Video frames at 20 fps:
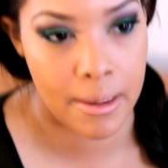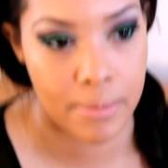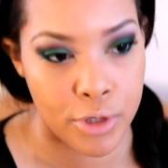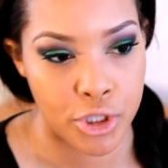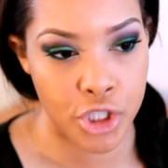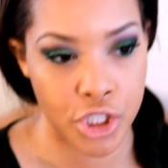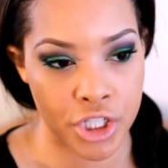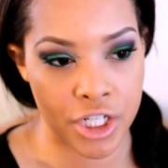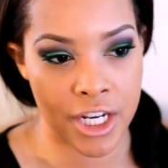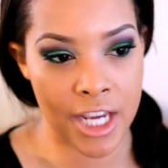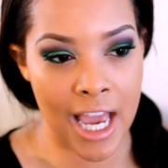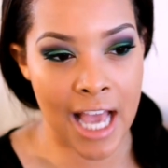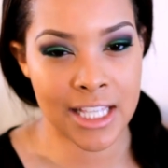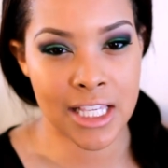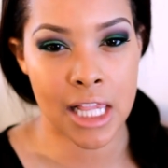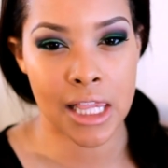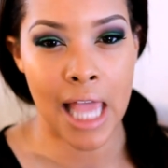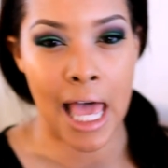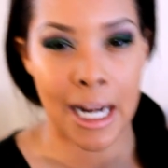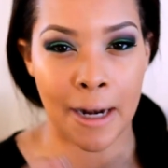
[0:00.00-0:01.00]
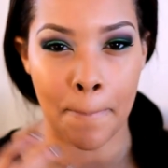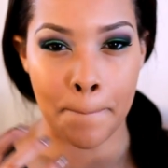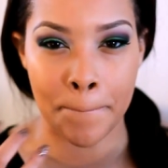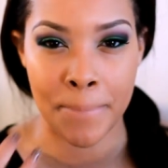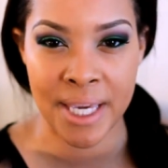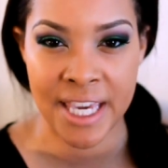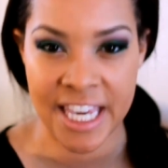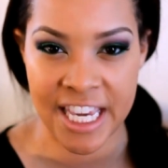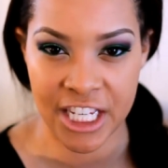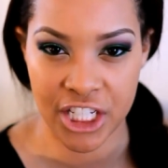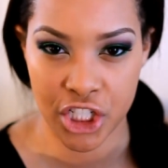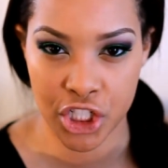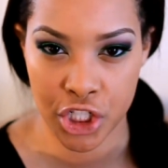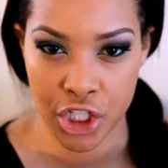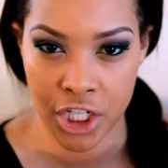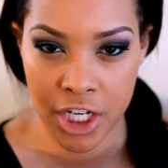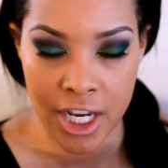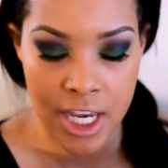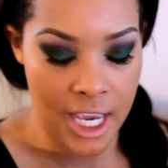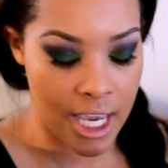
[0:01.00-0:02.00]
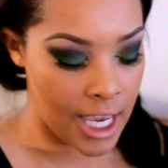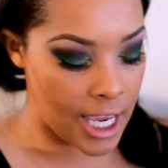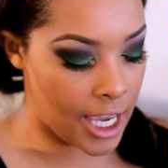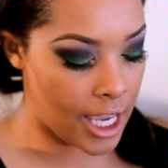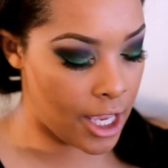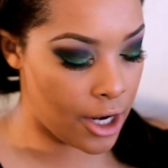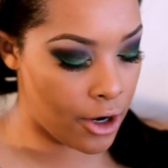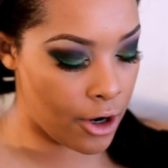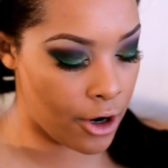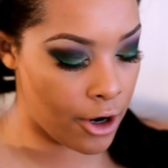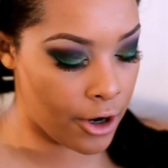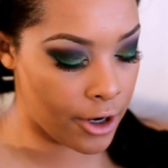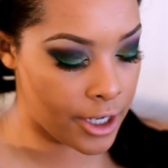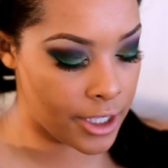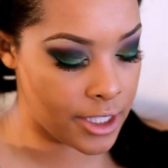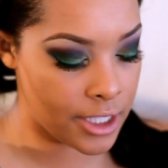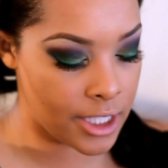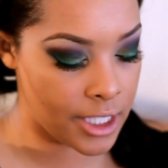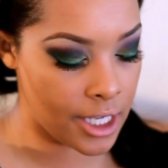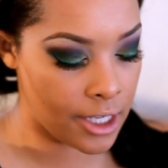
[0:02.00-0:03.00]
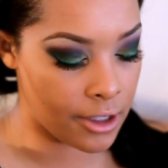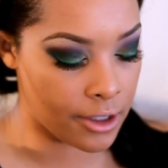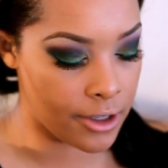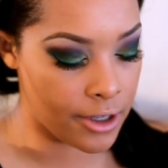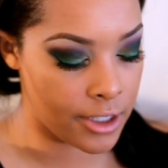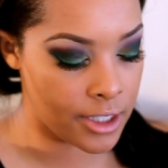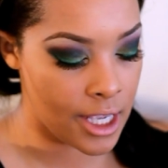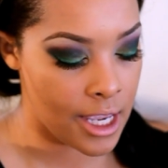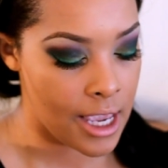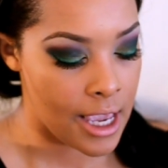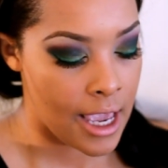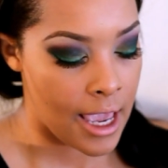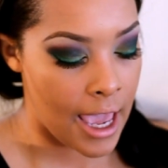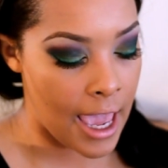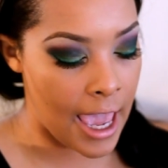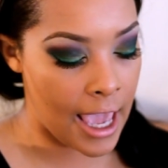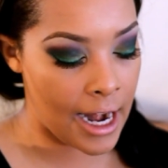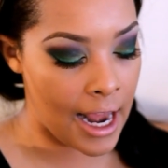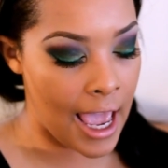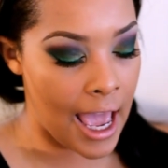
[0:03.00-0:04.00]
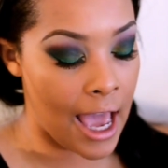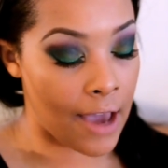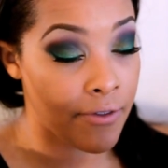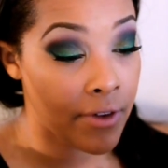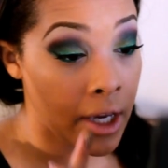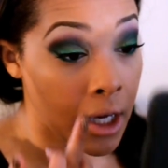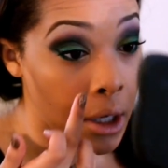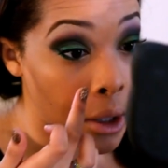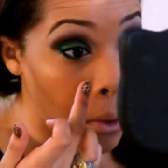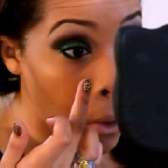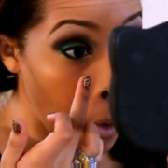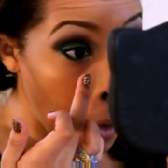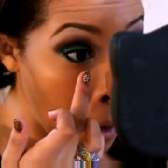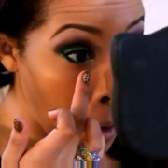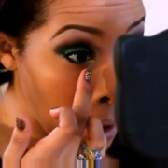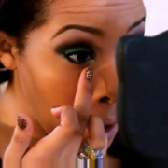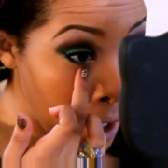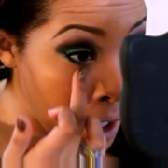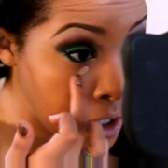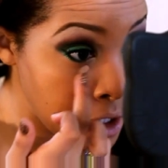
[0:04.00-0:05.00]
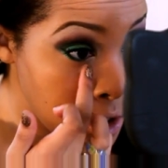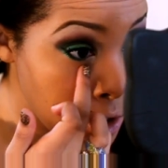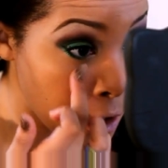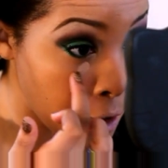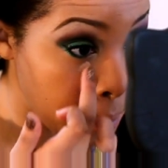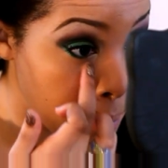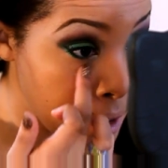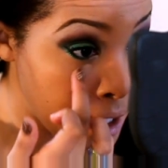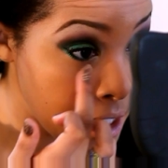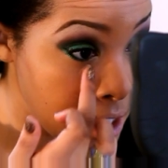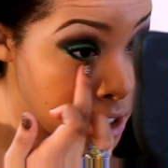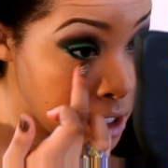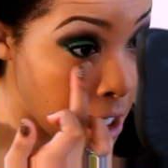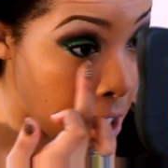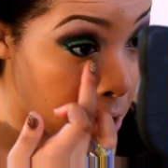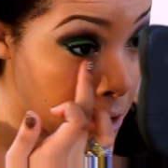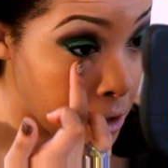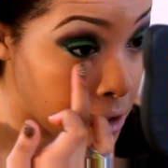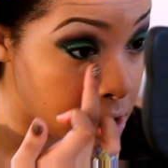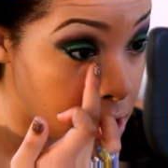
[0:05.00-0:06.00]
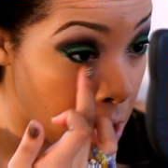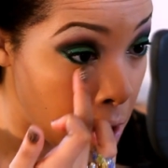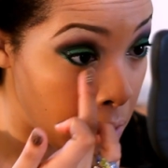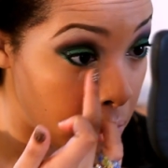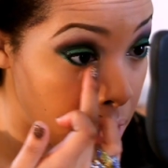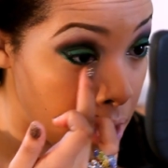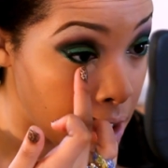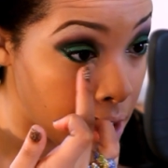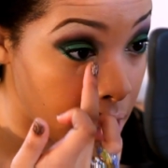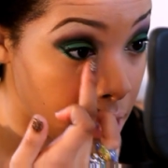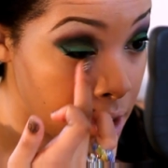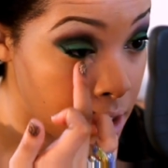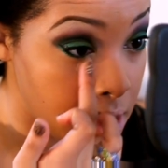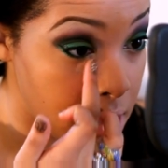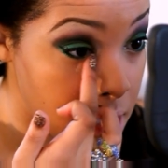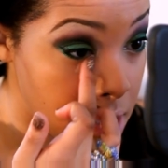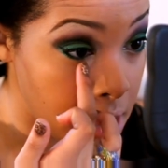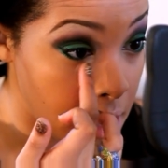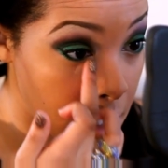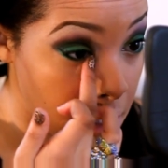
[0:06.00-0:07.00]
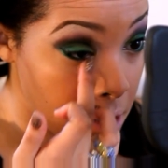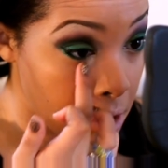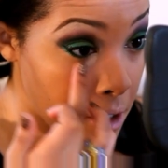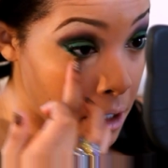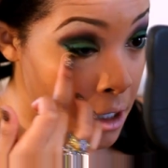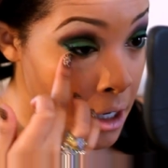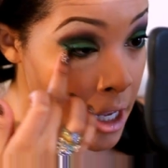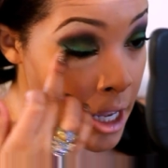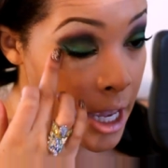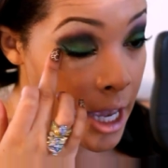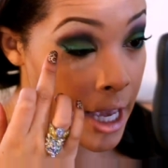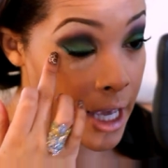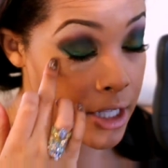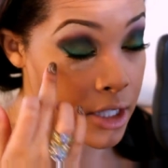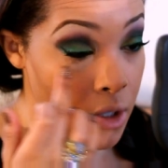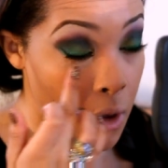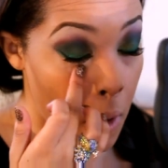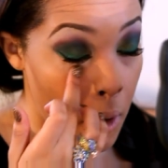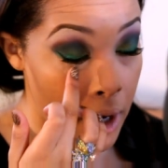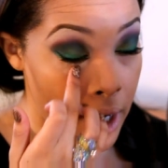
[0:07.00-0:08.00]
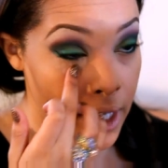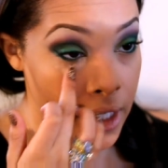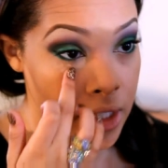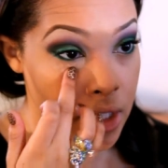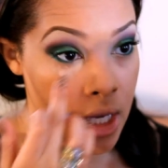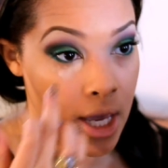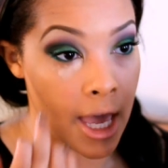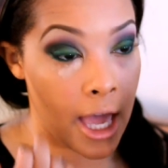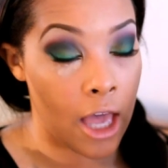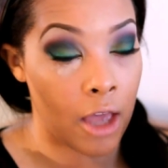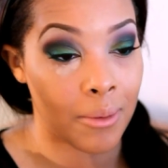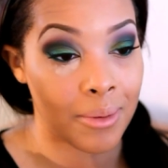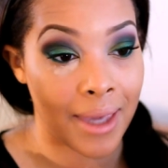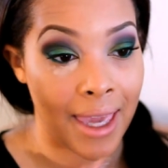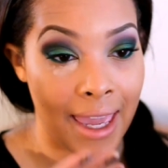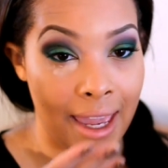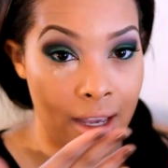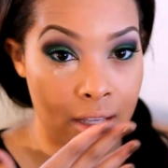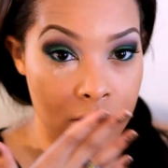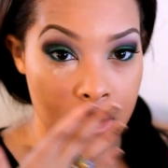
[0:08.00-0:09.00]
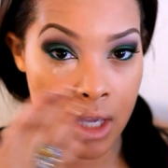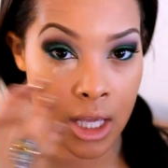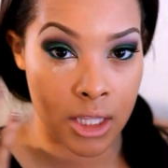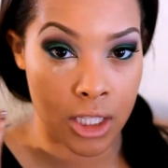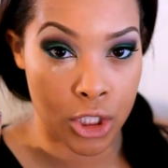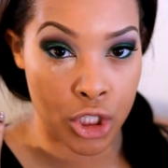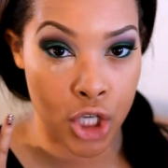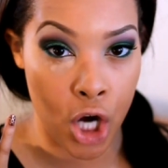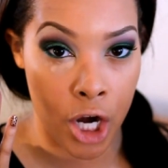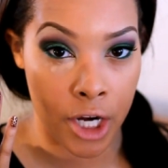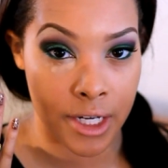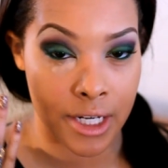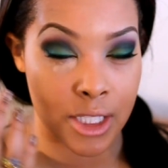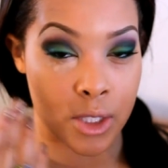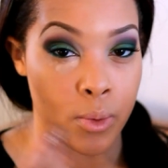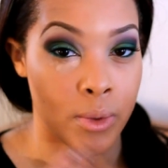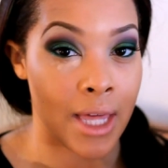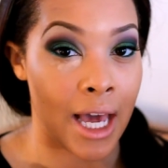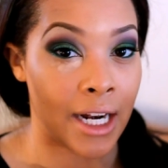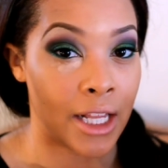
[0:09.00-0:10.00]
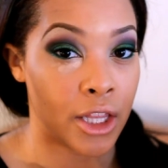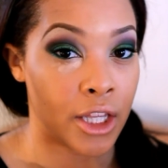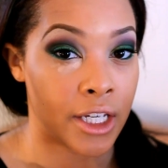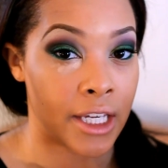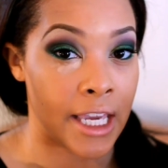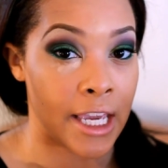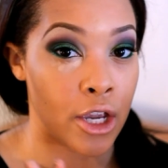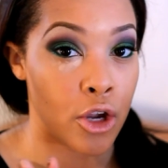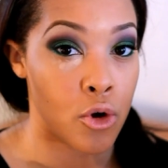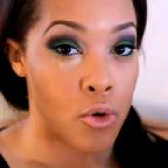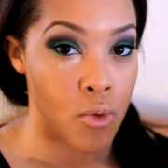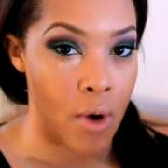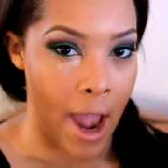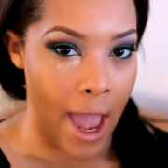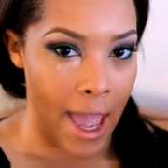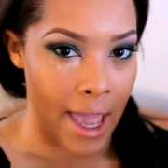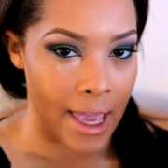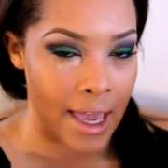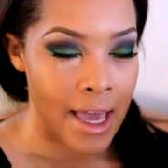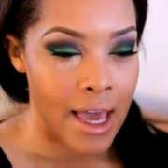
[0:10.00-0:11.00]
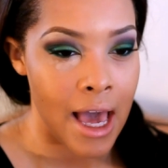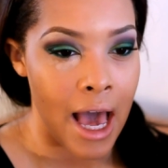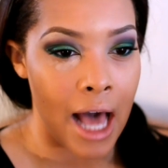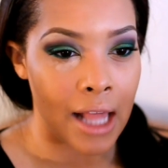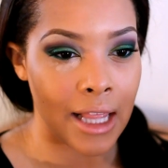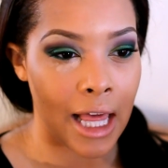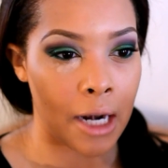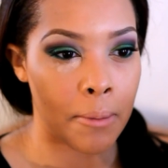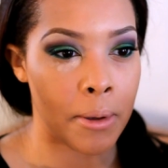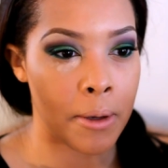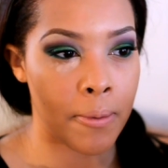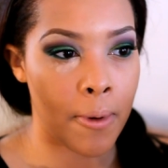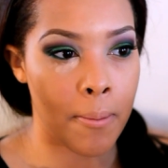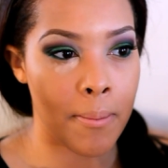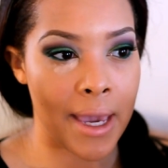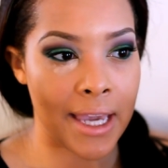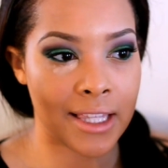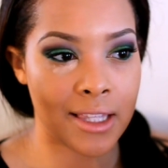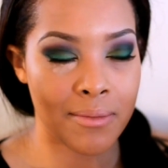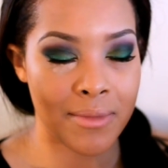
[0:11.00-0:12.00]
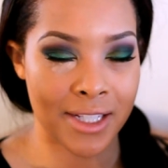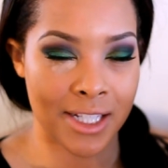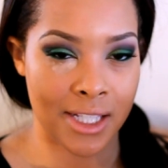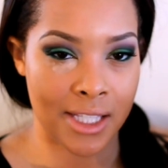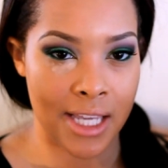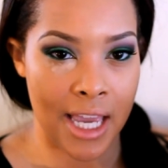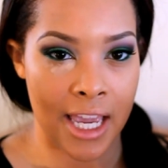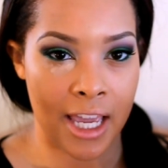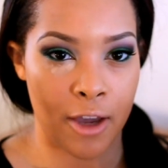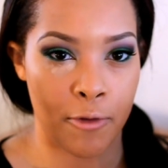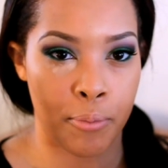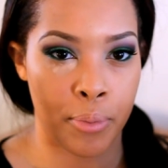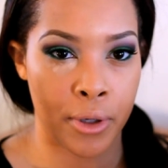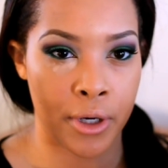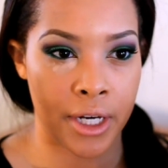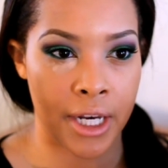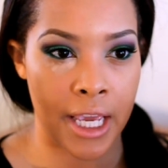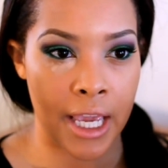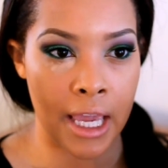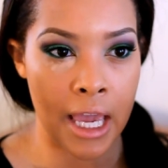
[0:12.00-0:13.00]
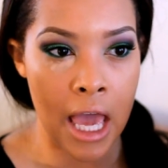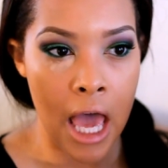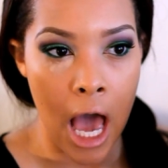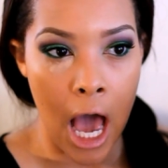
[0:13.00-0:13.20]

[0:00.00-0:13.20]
She has a lot of peach in her concealers. And having an orange or peach undertone in a concealer is going to help cancel out the darkness without it looking gray. A lot of people make the mistake of putting